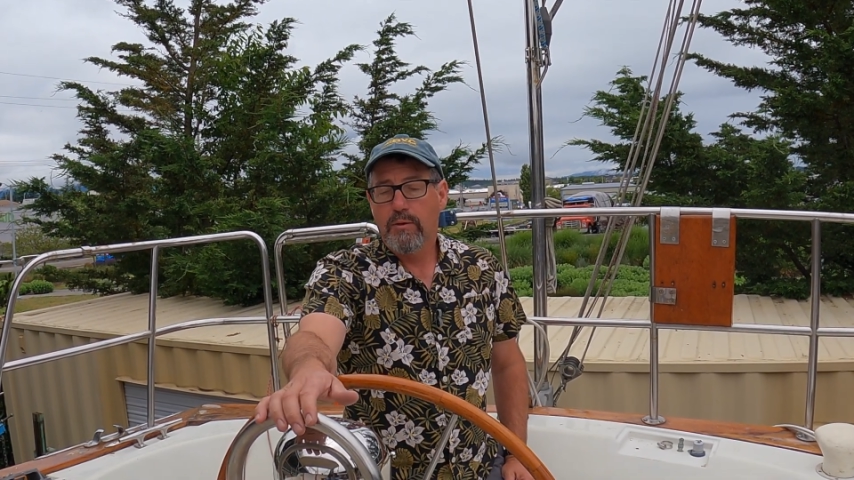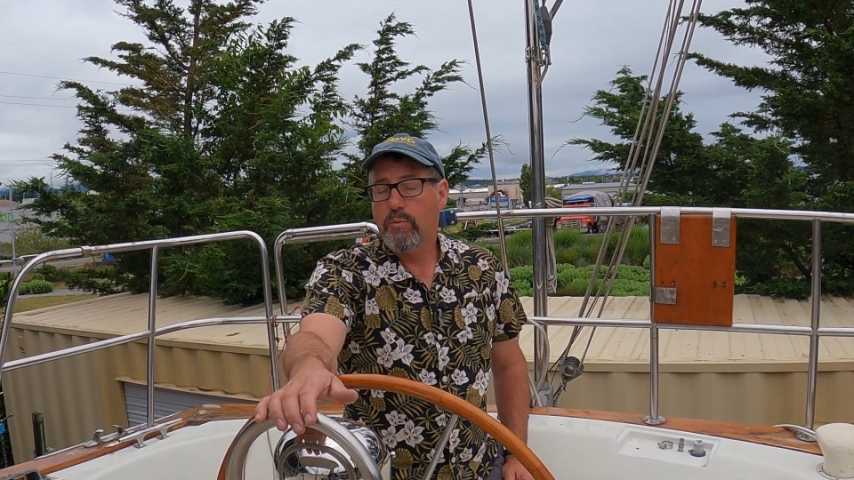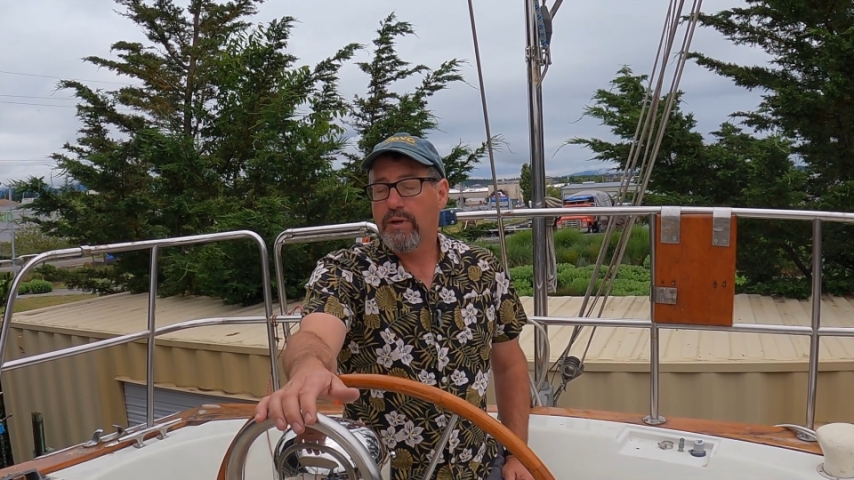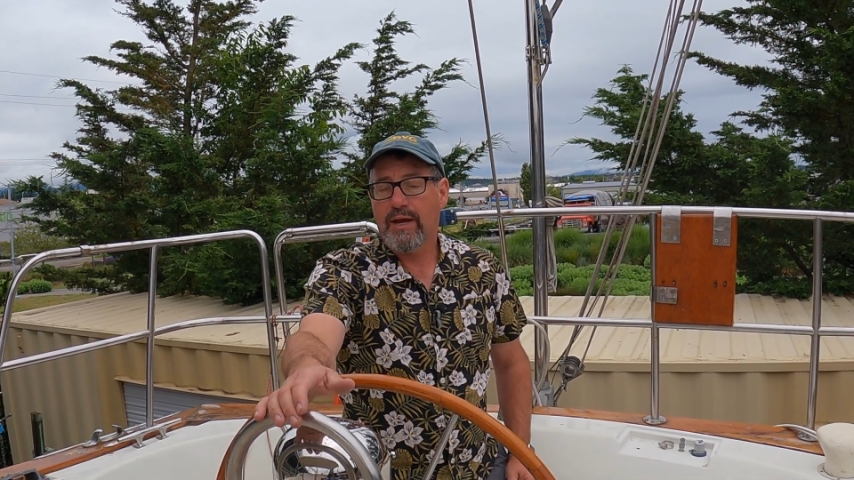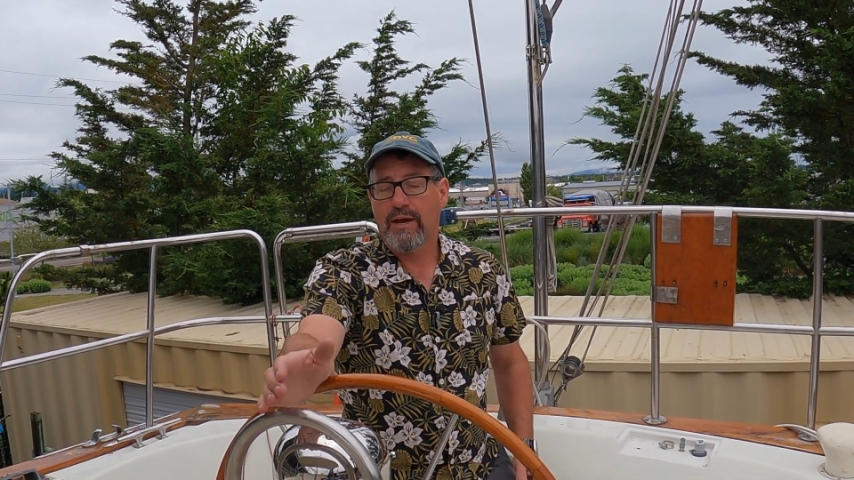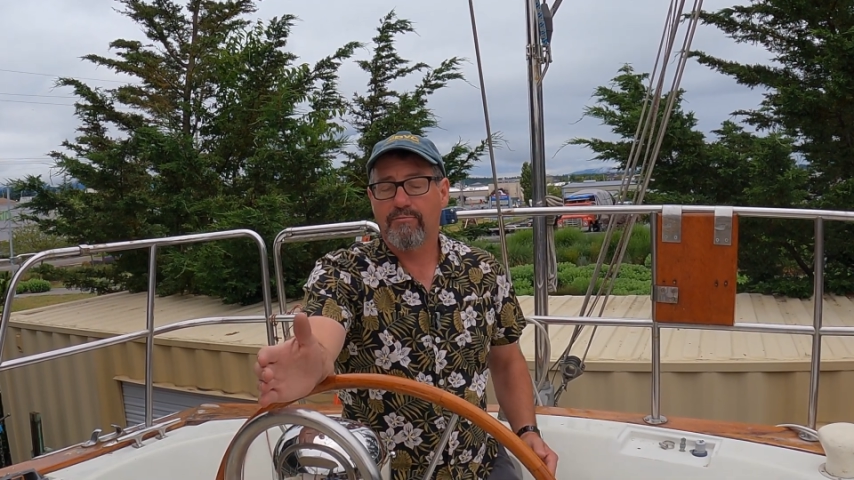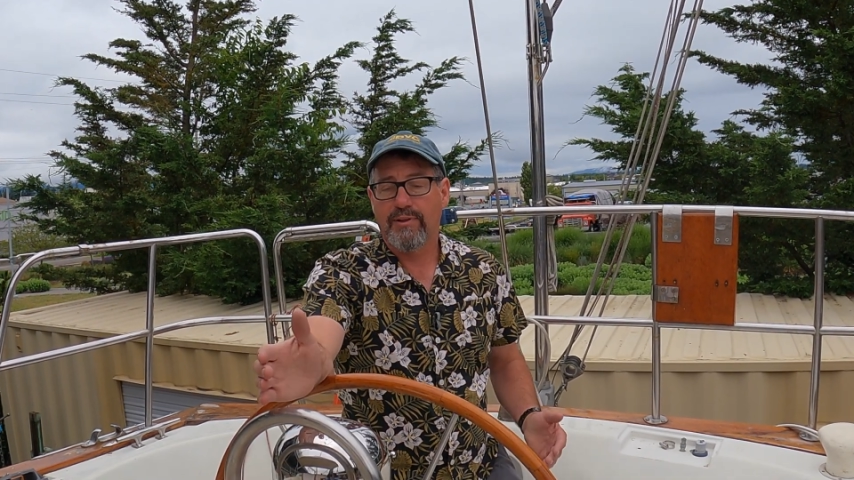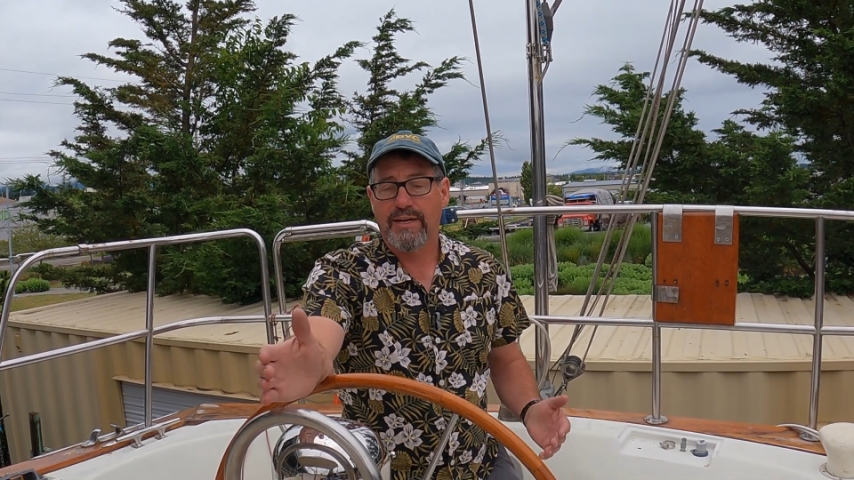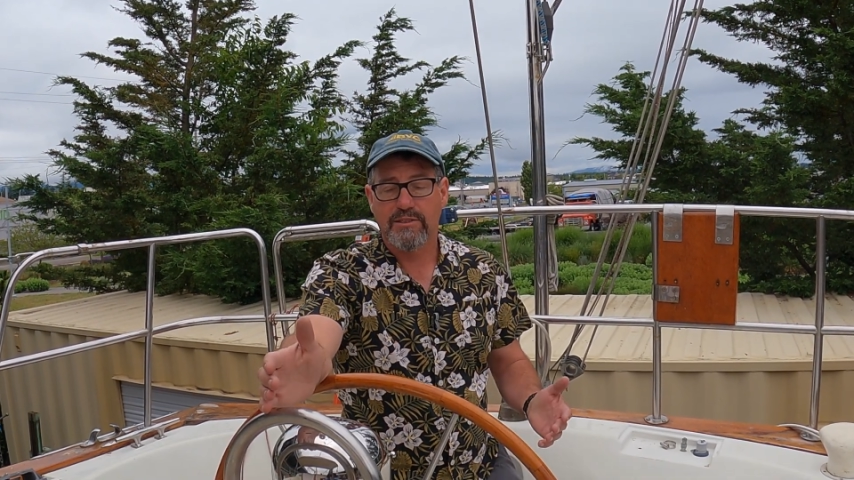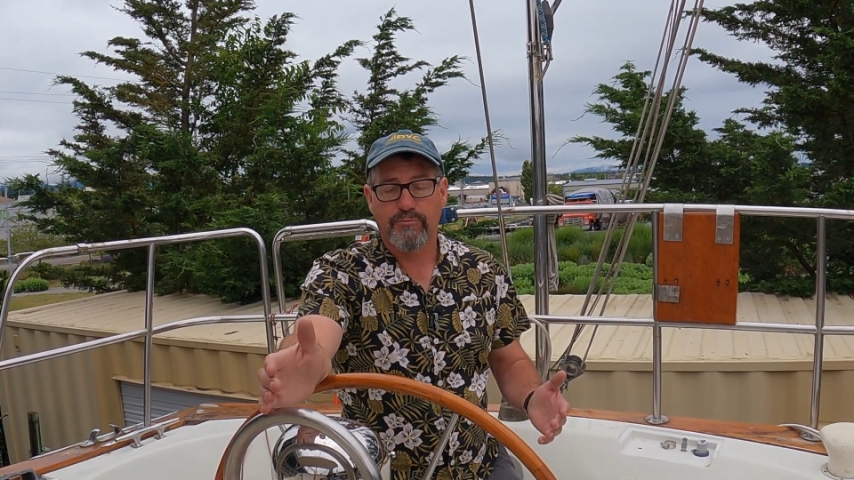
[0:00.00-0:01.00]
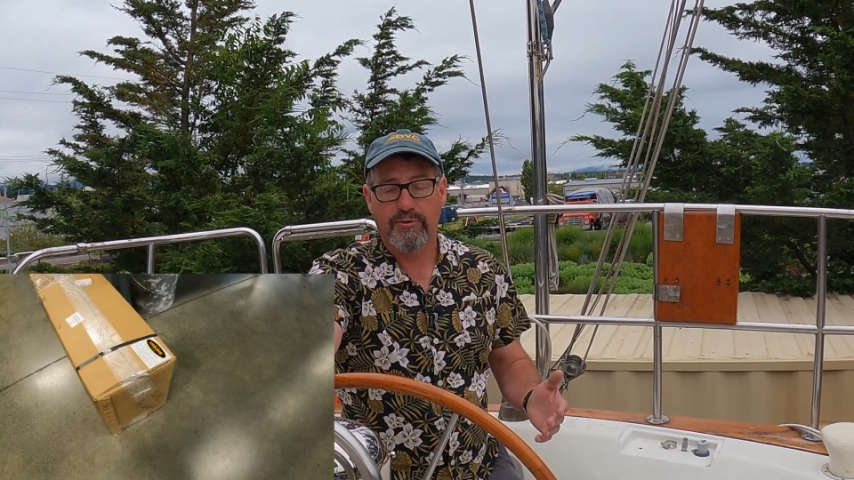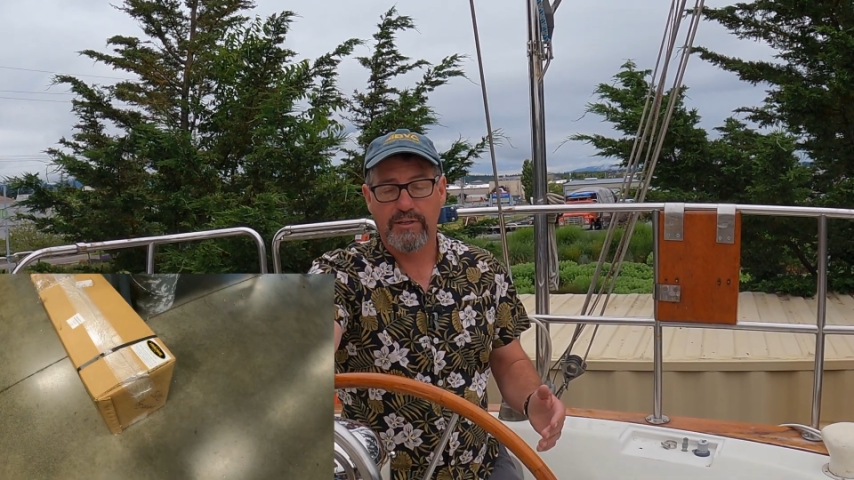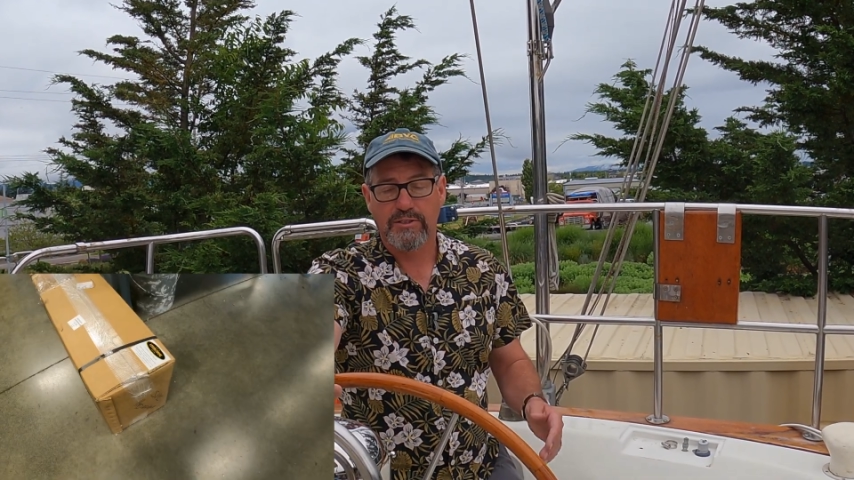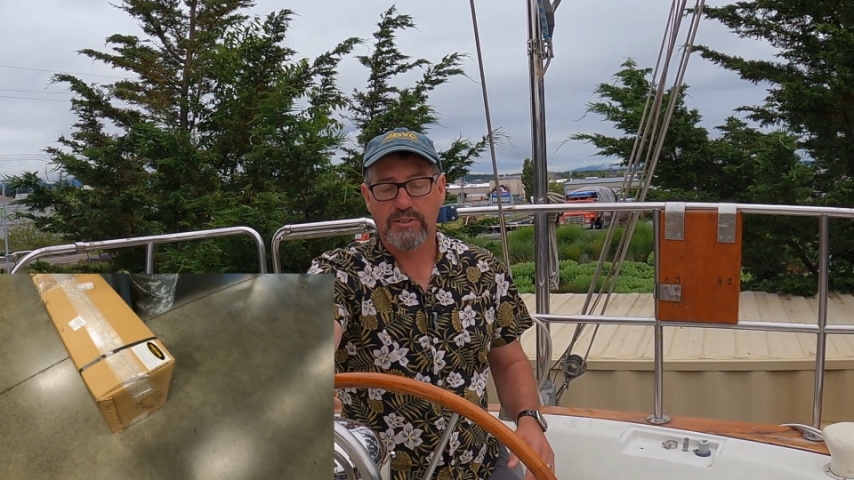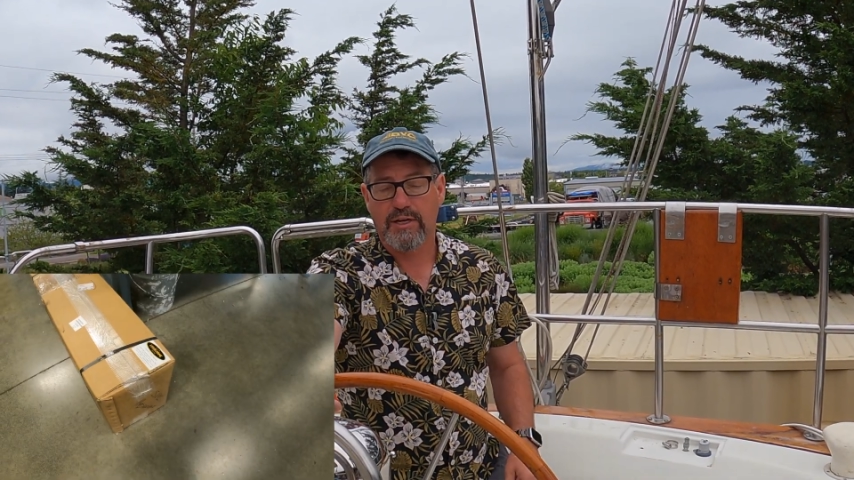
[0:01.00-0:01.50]
We have lots of
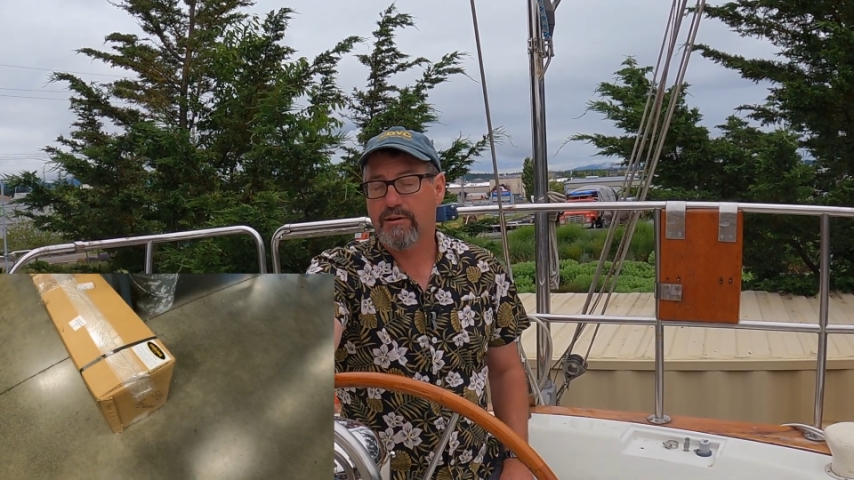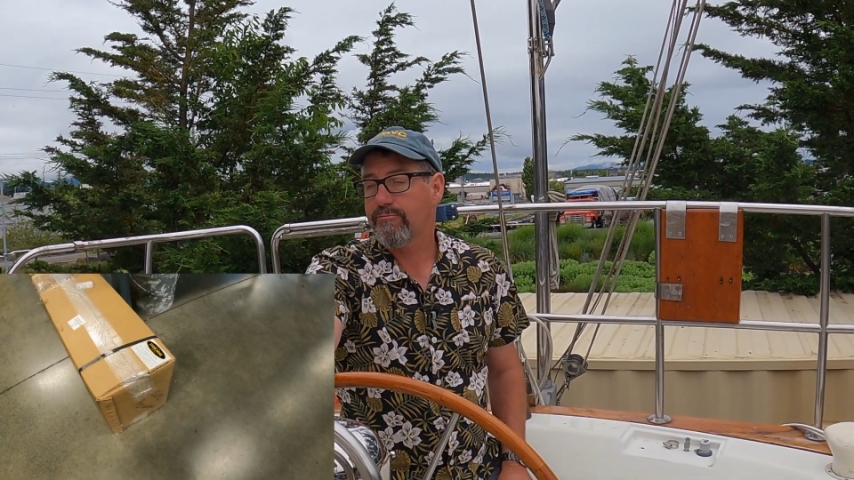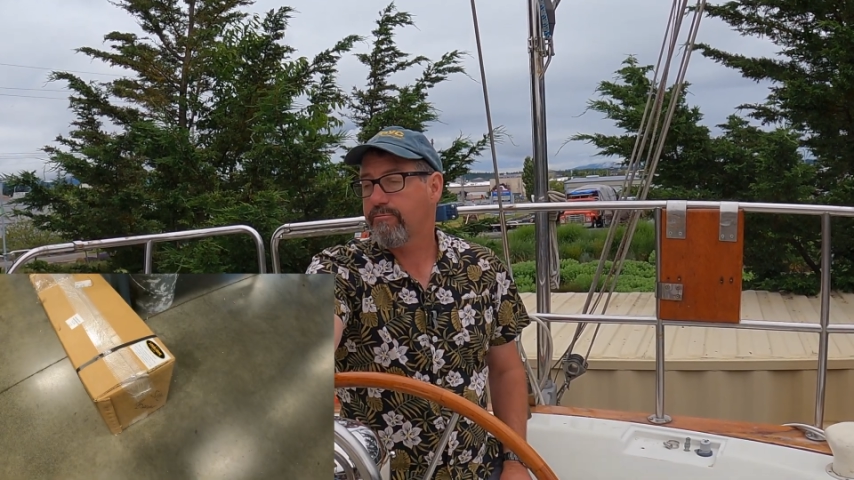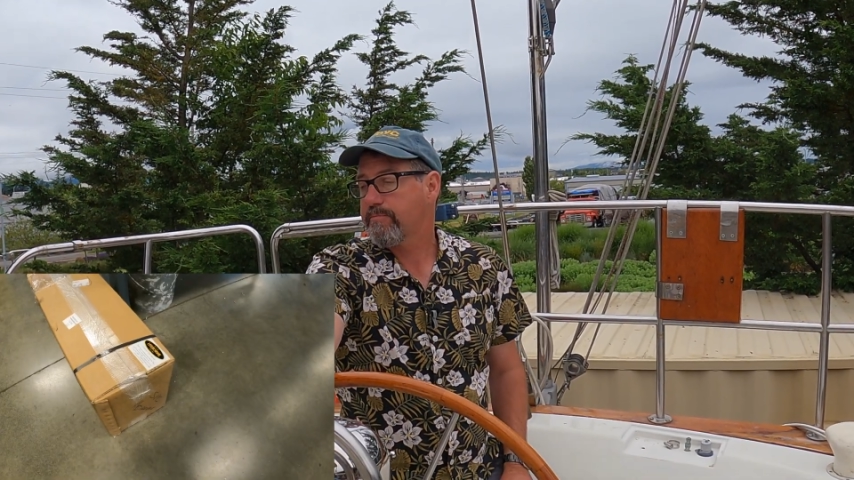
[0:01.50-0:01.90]
fun stuff.